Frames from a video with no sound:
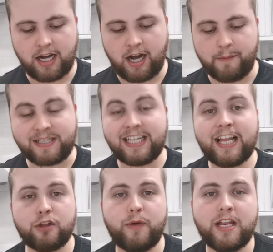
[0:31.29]
it's a
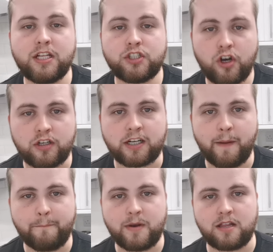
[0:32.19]
Lithuanian chocolate
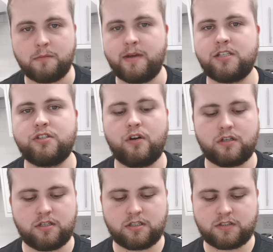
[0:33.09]
company that makes
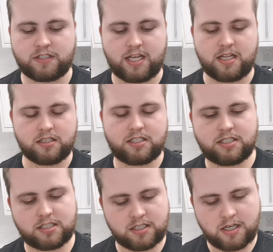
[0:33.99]
chocolate
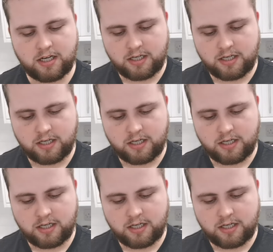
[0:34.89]
since,